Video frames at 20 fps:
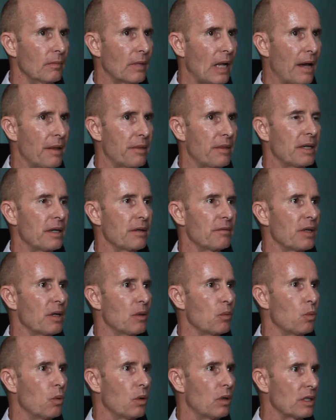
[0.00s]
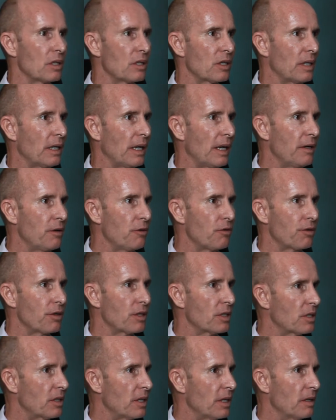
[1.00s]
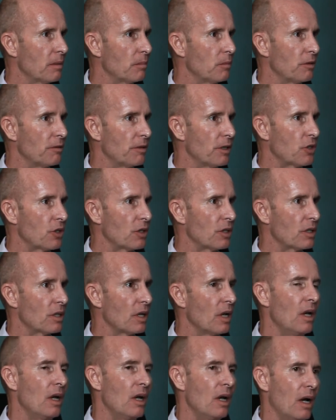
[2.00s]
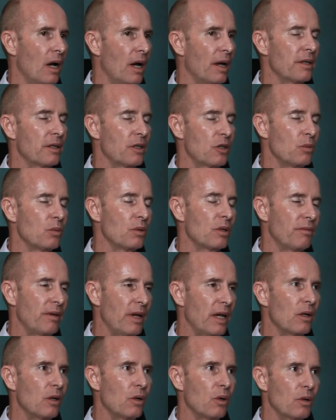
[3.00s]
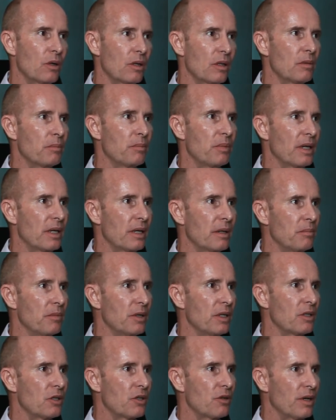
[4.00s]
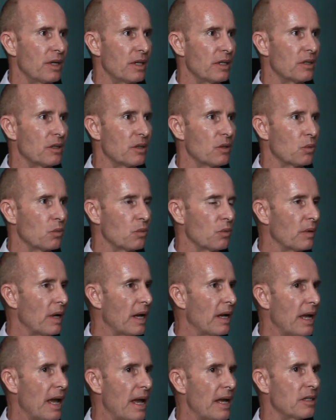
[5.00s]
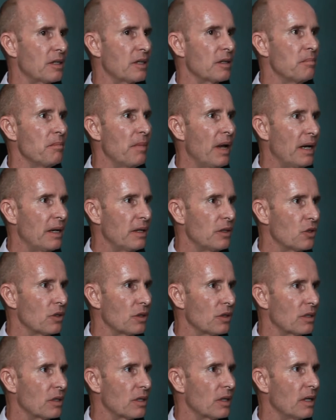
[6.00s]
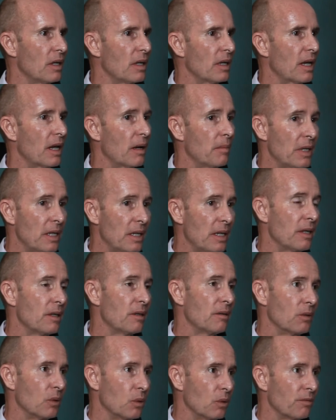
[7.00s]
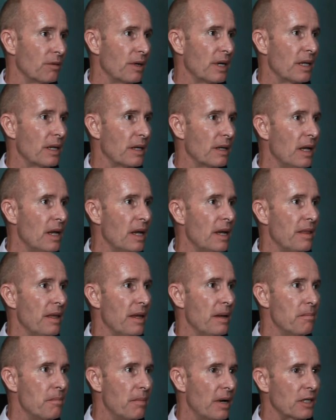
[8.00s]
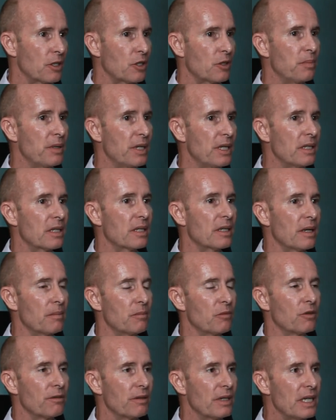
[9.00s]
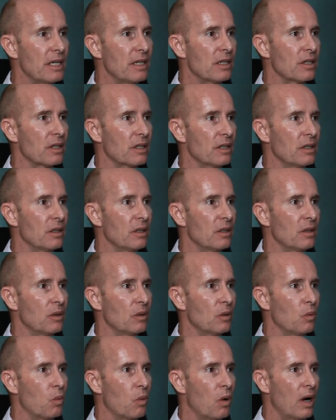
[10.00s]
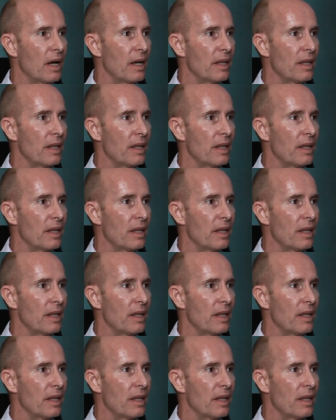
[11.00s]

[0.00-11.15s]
I think if there was an interest in Mauritius, I think you would have had a lot of the big administrators or asset managers coming here already. There must be some reason why